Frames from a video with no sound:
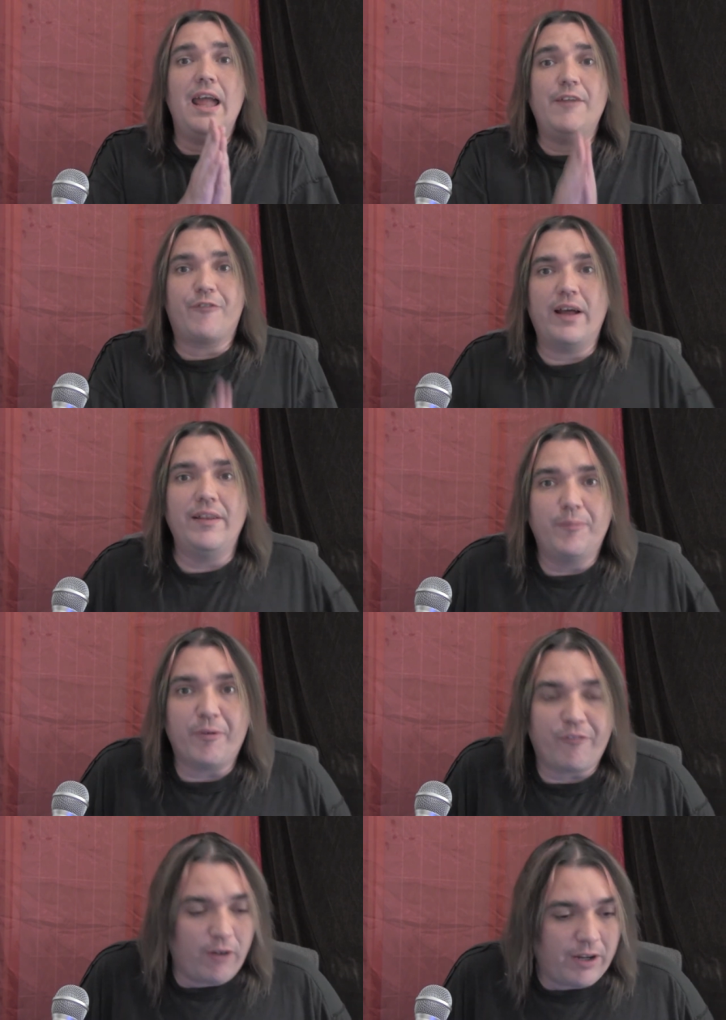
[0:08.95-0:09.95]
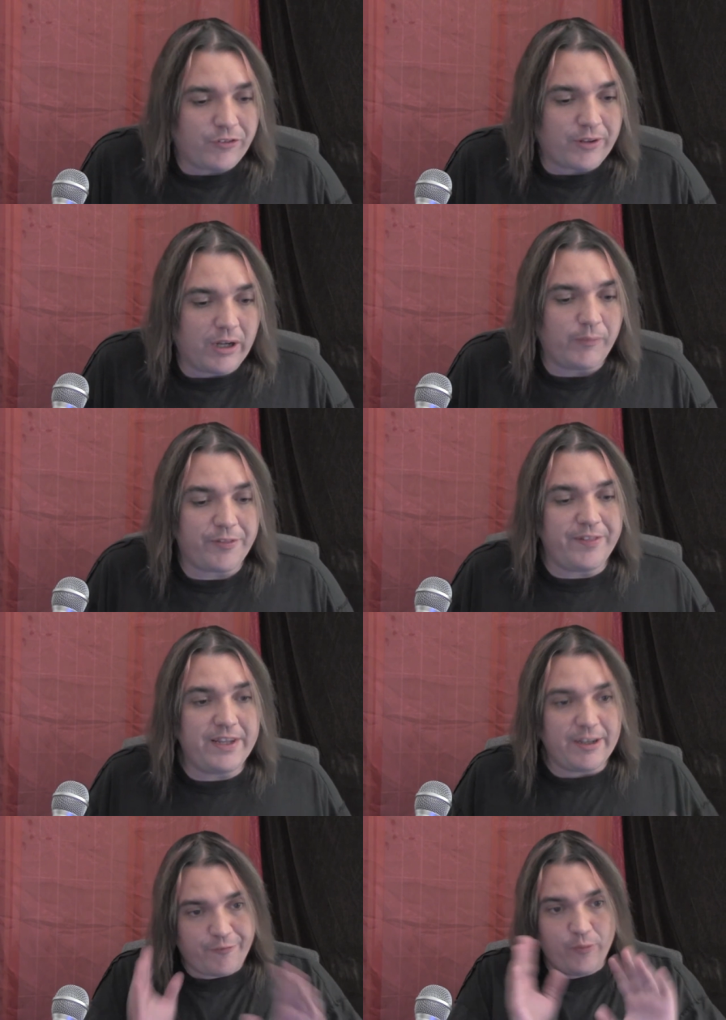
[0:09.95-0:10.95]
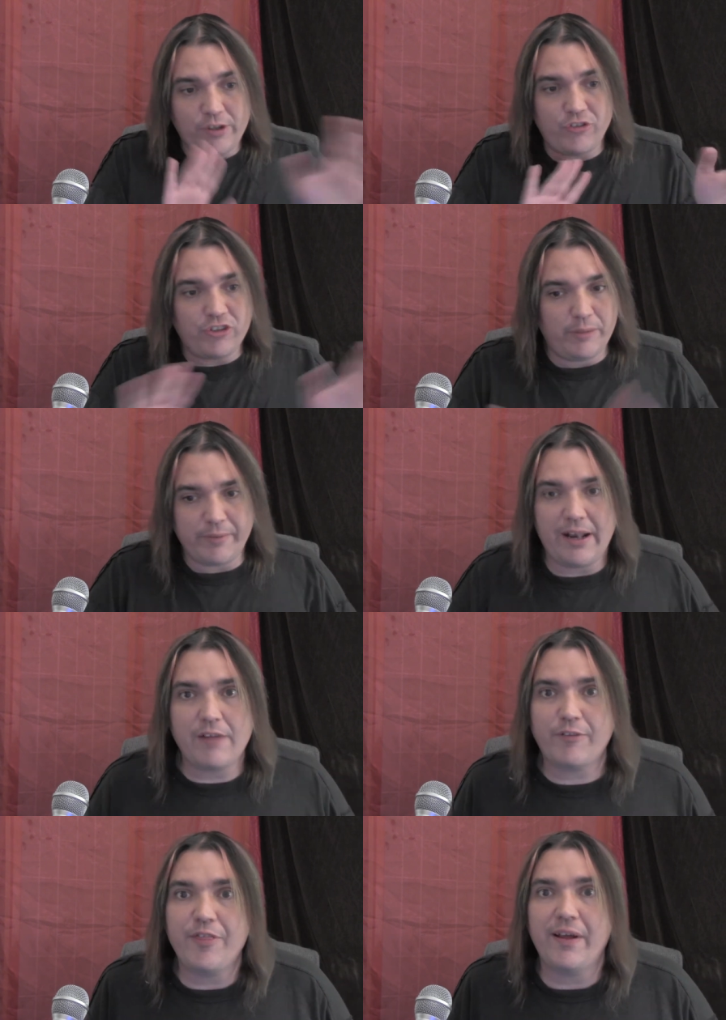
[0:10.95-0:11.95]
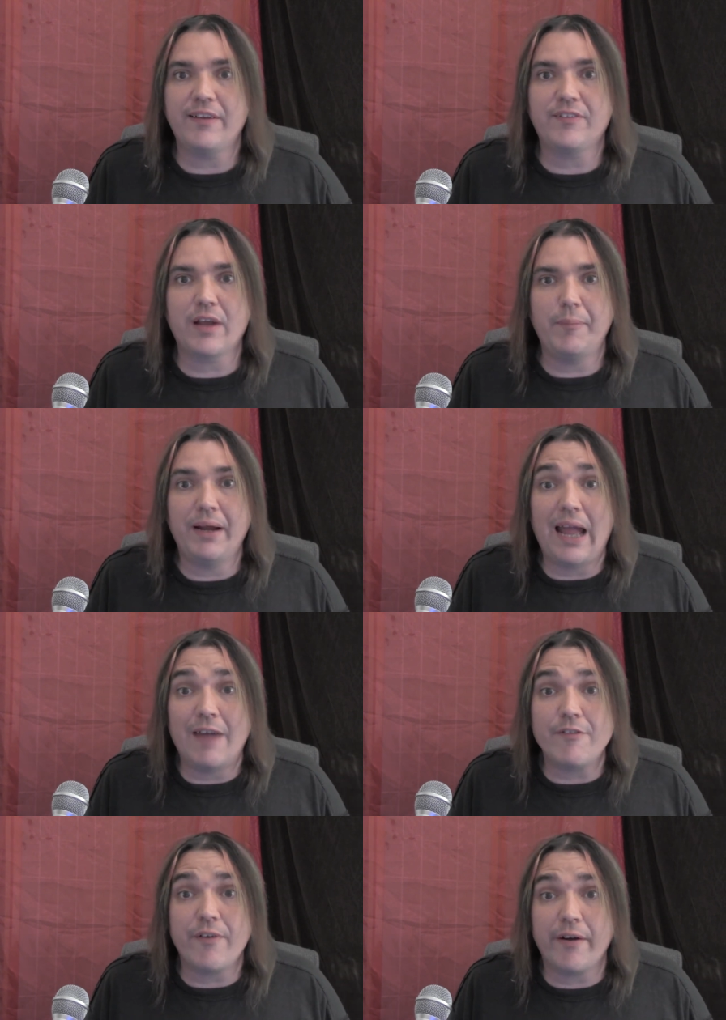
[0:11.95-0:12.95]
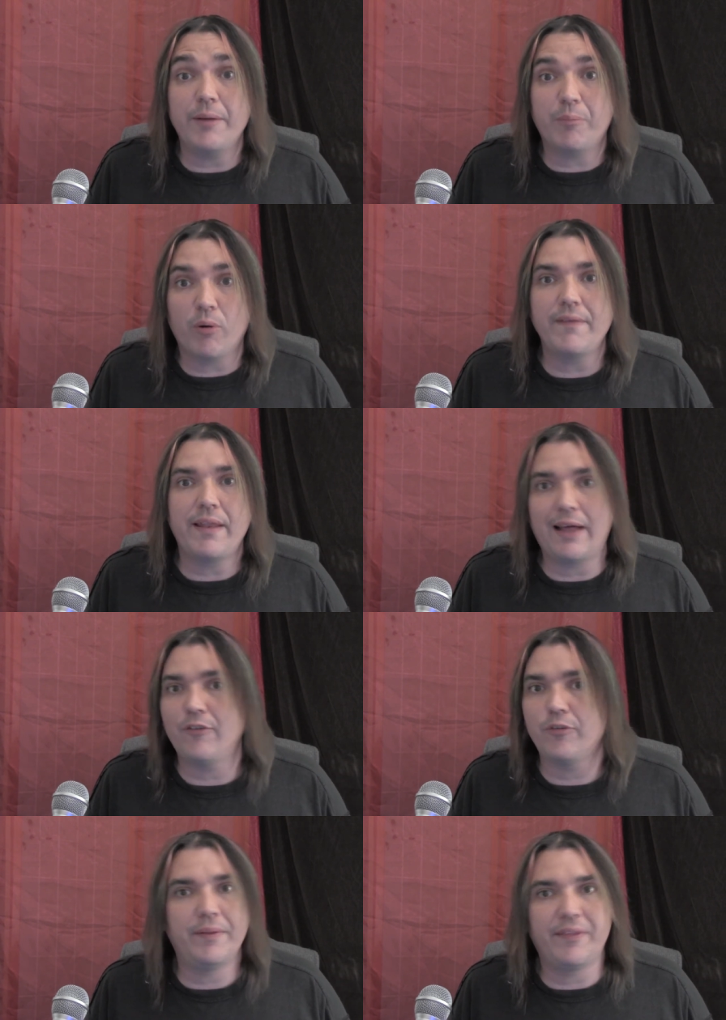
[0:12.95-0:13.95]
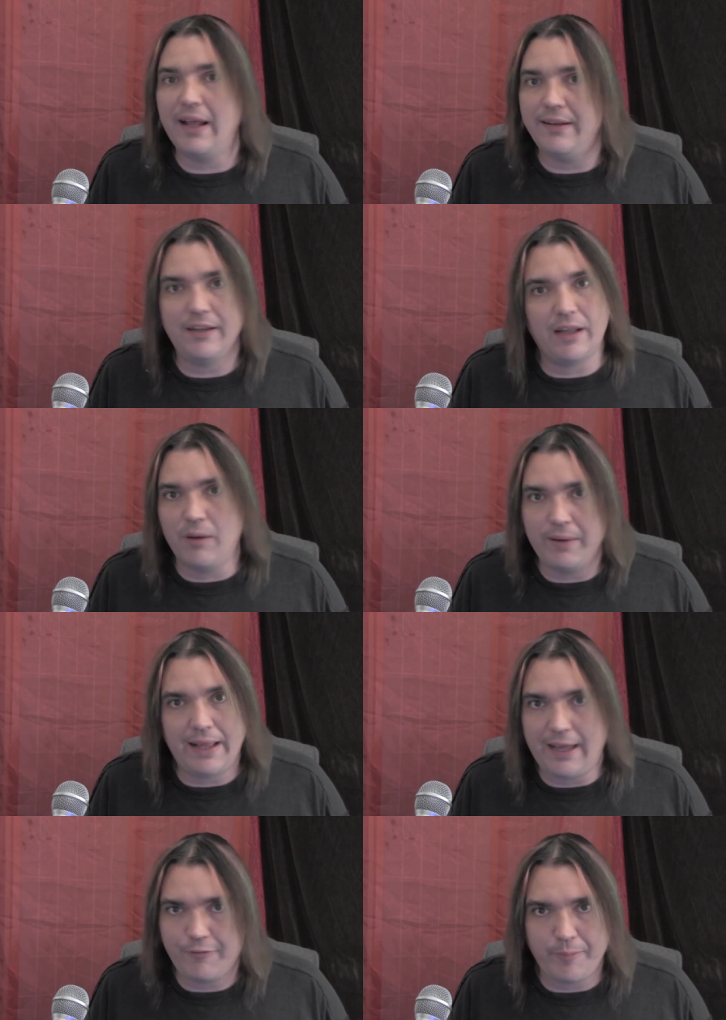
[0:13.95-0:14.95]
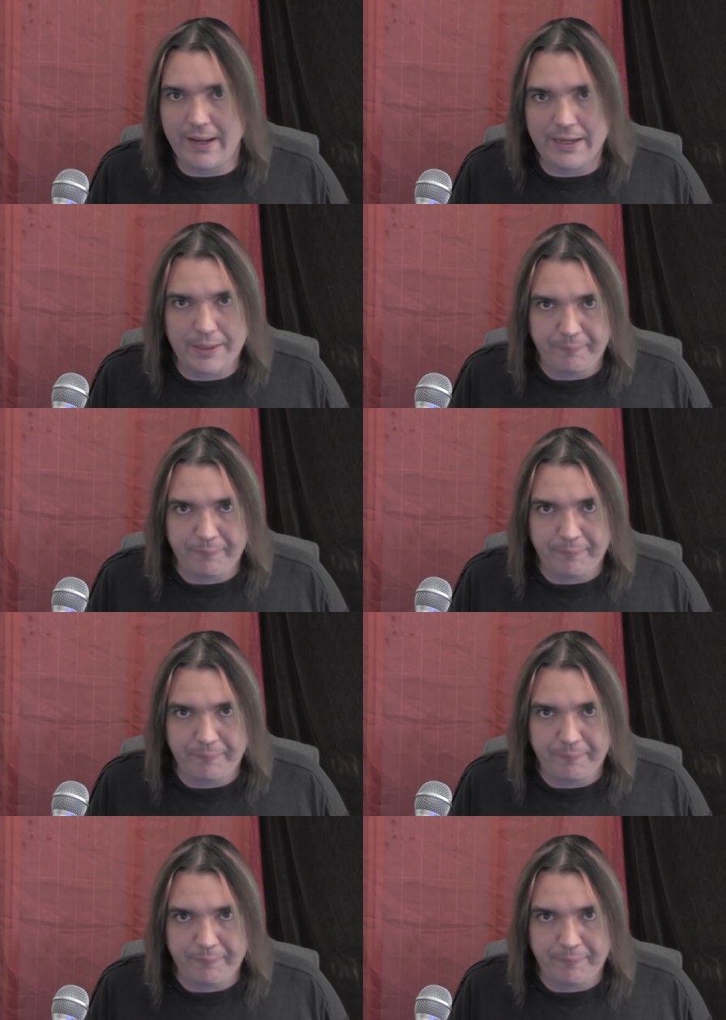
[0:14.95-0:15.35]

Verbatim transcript: And friends, before I start with the Fukushima and everything that's coming, I have a very important announcement that I did not want to have to make.